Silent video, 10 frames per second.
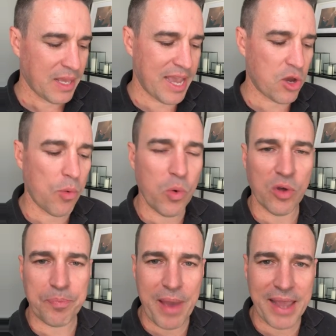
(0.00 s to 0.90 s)
Okay,
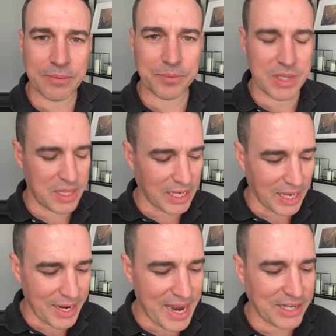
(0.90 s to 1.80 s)
Commonwealth Bank,
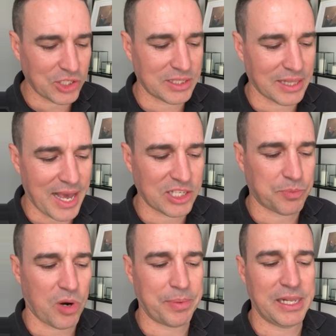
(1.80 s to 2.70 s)
the nation's
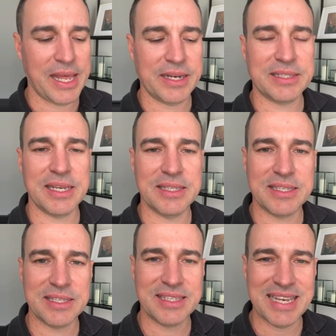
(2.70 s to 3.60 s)
largest property lender,
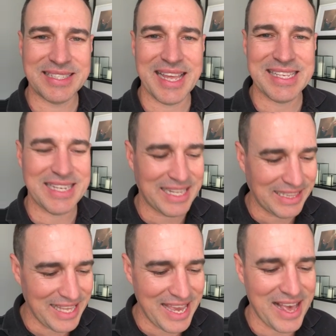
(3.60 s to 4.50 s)
says there's
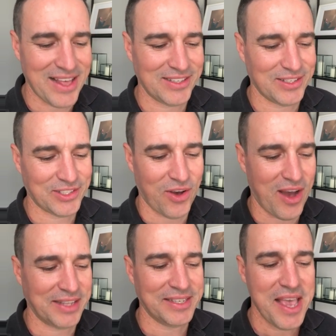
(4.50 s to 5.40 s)
clear
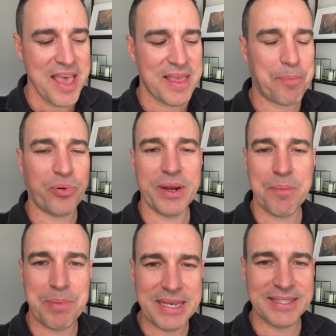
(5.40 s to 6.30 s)
signs that
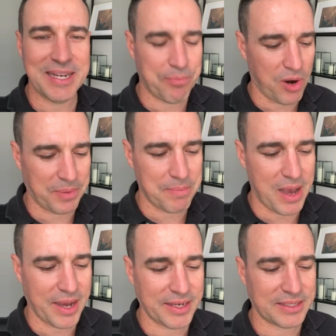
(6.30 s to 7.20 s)
big city property
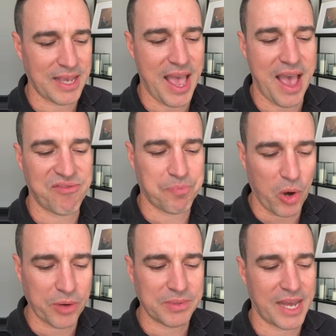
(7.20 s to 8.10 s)
markets have
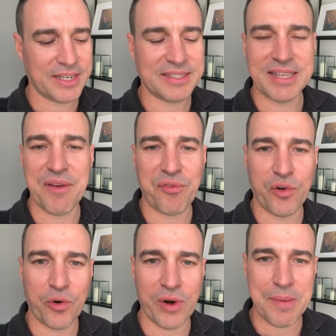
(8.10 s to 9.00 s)
bottomed and are set
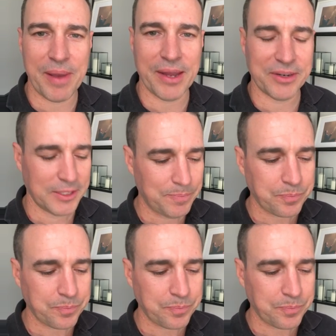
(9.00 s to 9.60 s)
for a rebound.